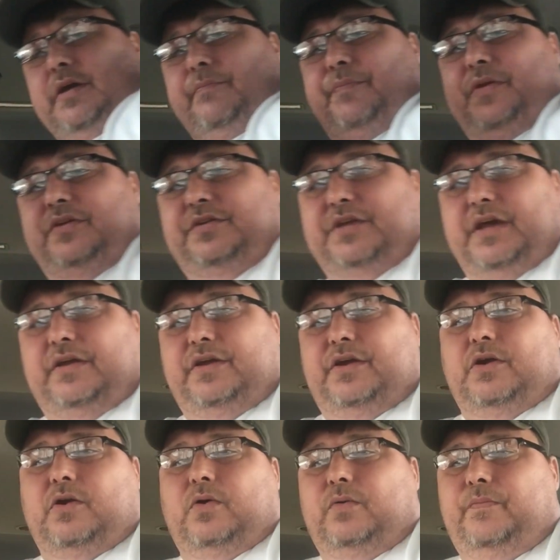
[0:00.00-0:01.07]
up the set.
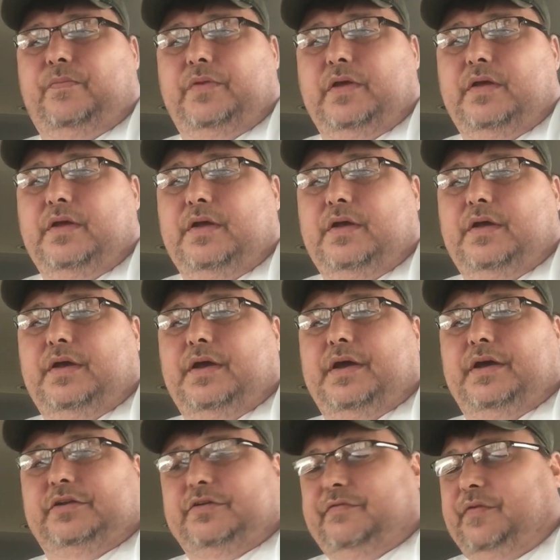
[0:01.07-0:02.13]

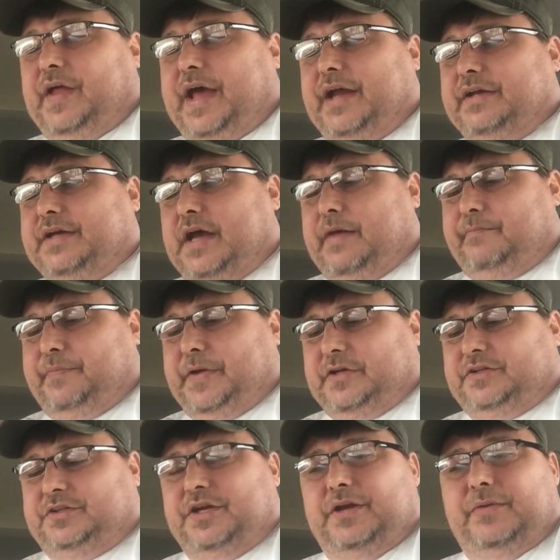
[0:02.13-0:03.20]
It's a flat top
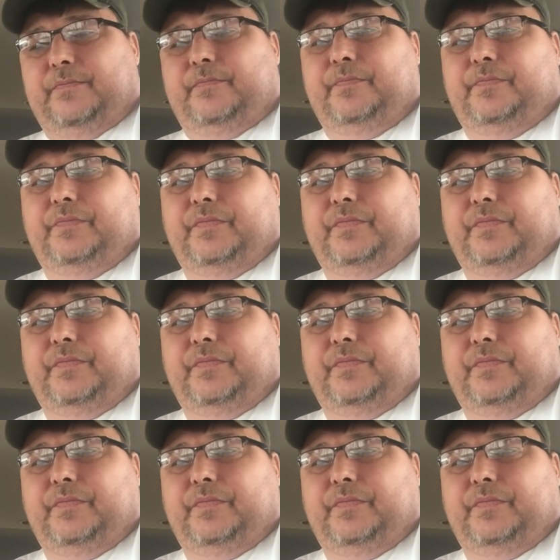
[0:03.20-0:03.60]
piston.